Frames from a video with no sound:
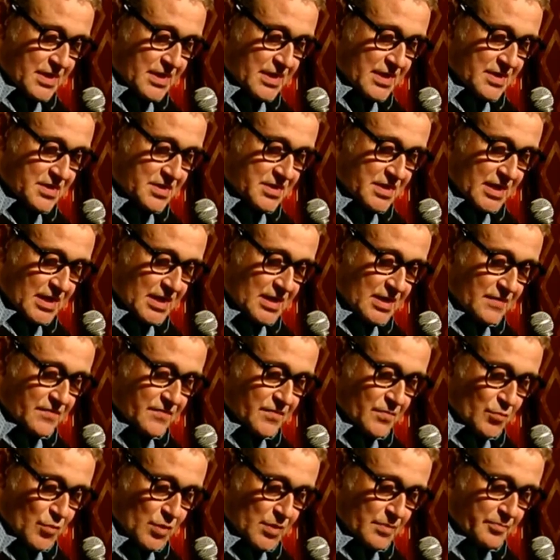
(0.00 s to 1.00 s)
cascaded
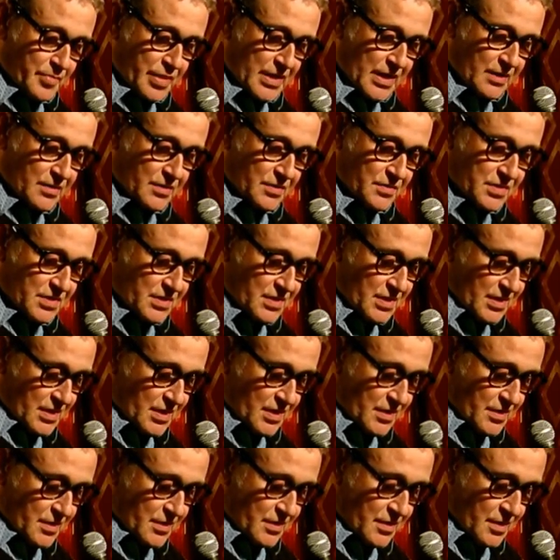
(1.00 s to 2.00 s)
from one petal to the
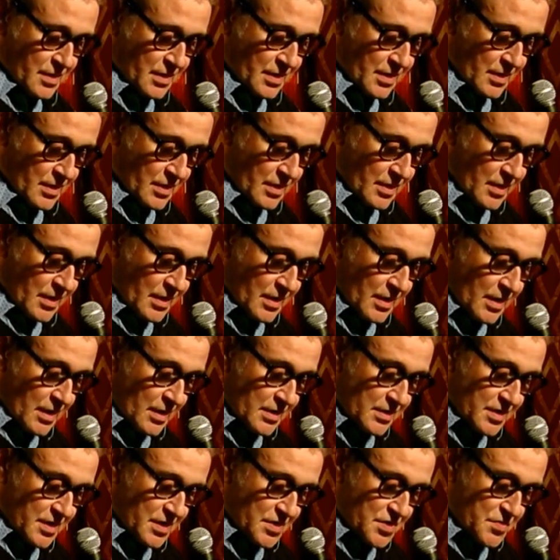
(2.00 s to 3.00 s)
other.
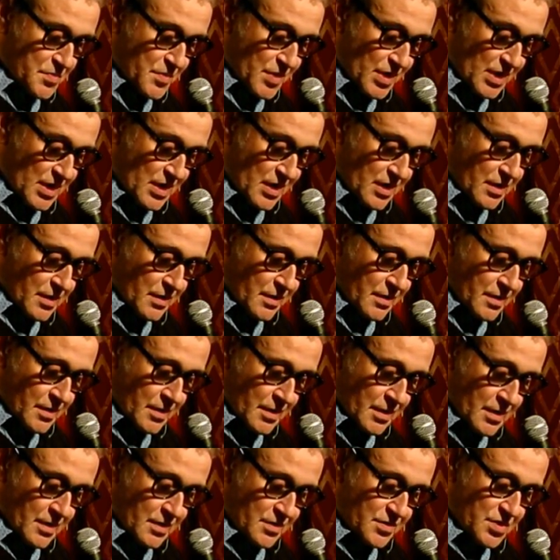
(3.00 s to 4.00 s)
Touch me here,
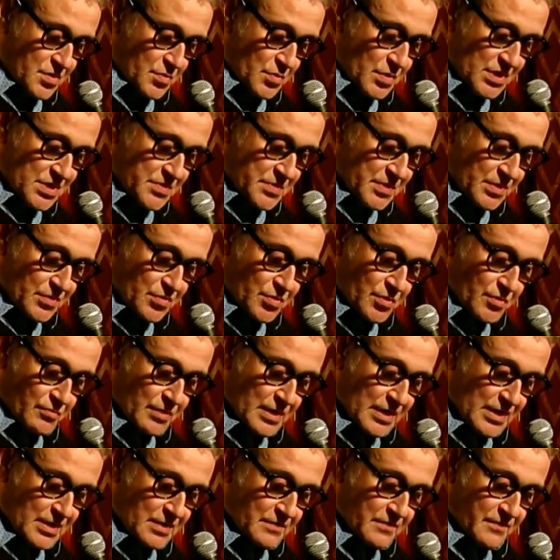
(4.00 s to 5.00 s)
she whispered to a
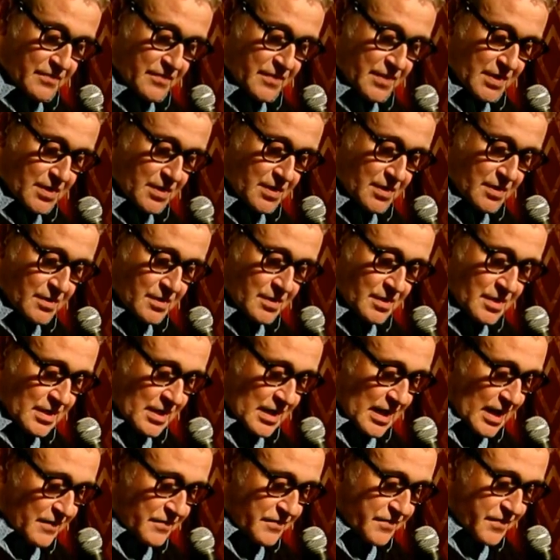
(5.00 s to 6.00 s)
random figure.
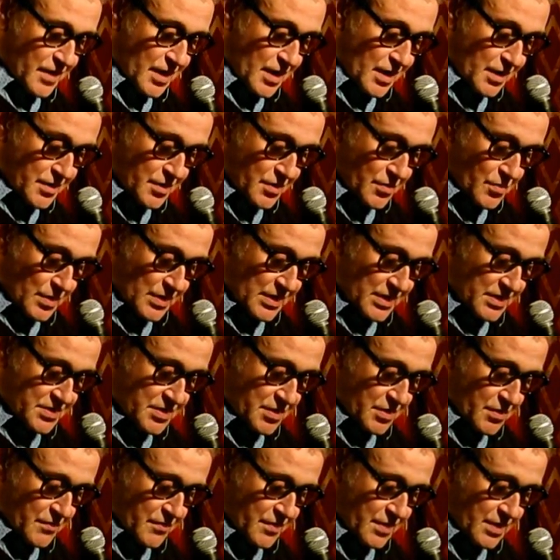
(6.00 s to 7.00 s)
I'll flog you when it's
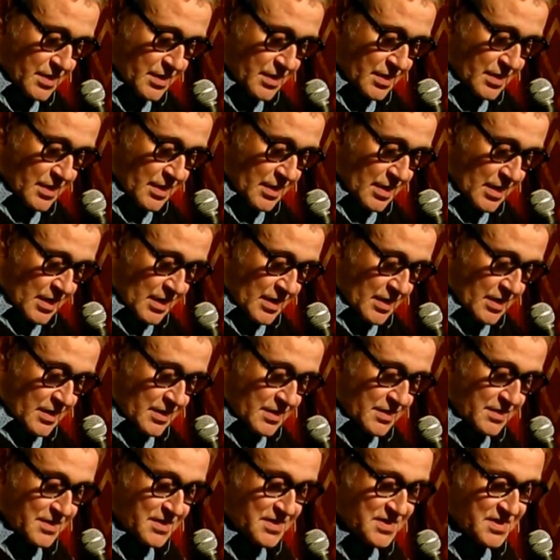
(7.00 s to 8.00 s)
over.
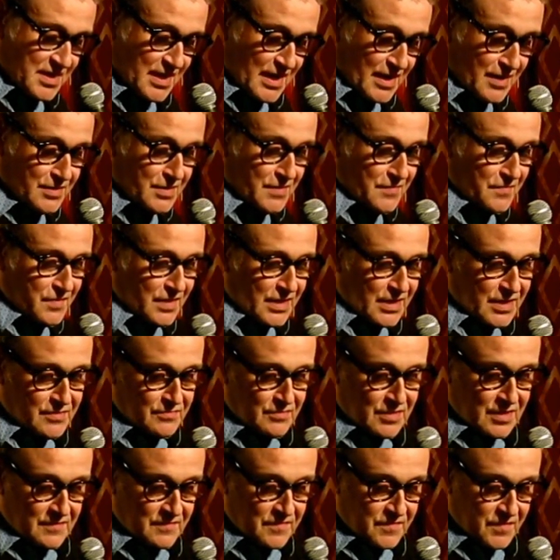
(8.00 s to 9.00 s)
The sound of
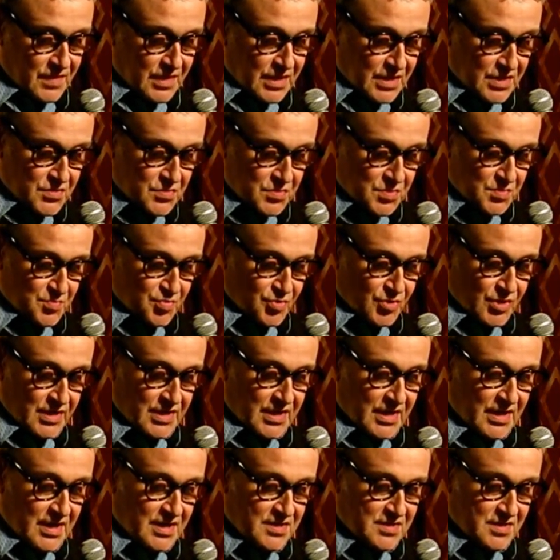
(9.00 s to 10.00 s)
leather on flesh was
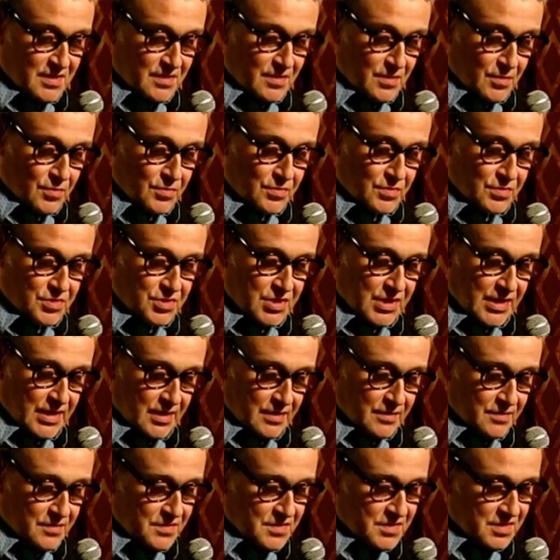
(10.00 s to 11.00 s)
broadcast on local
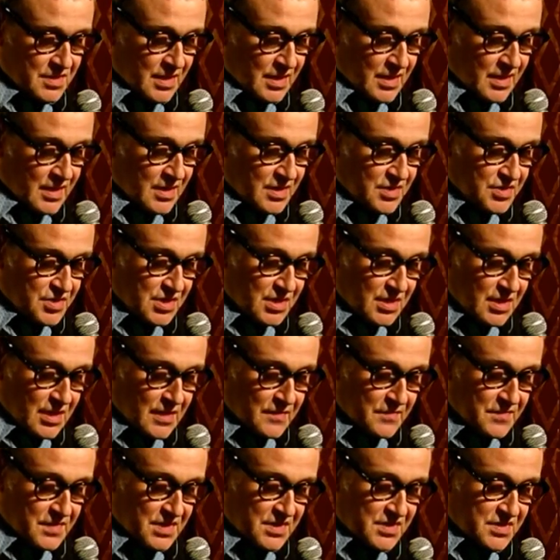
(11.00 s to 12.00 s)
channels. She
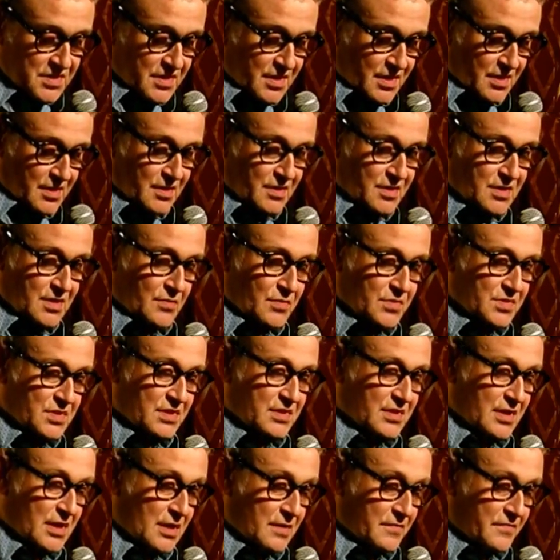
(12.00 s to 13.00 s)
loved these things. It was a
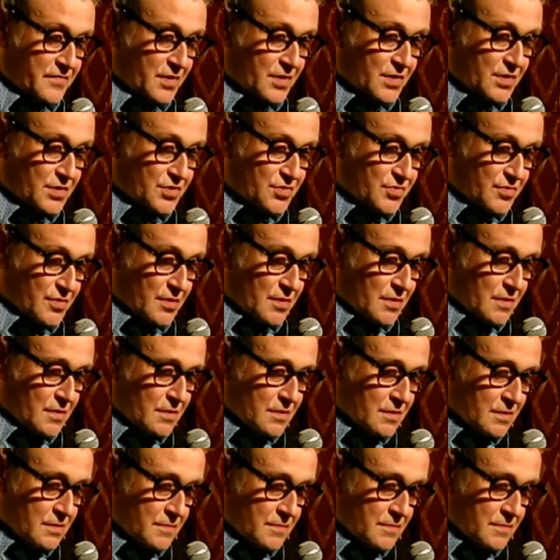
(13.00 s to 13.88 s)
time for control.